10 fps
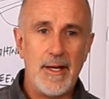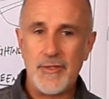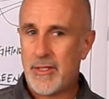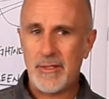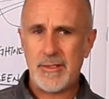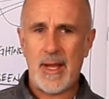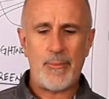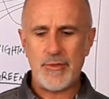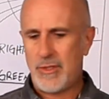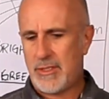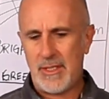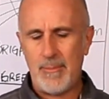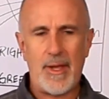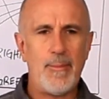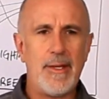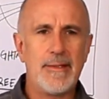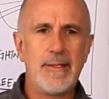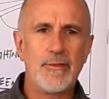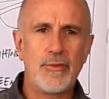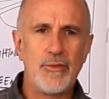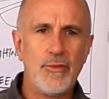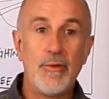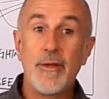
in some samples you see maybe a tenth or two.